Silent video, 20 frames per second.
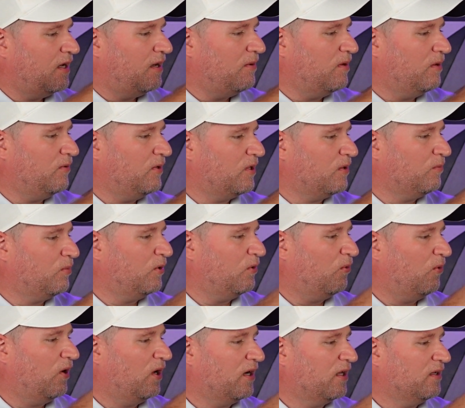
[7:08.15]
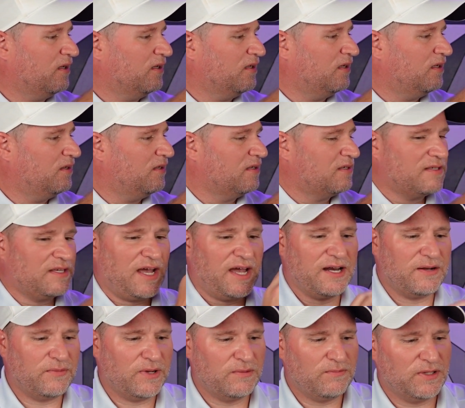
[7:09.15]
Maybe you can put one on the
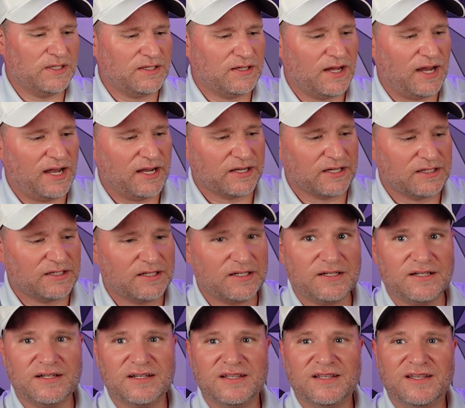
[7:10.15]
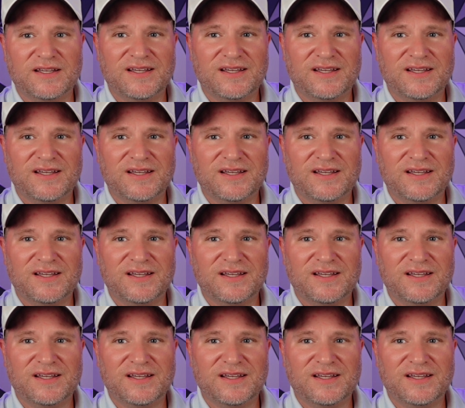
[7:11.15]
side of my big noggin here.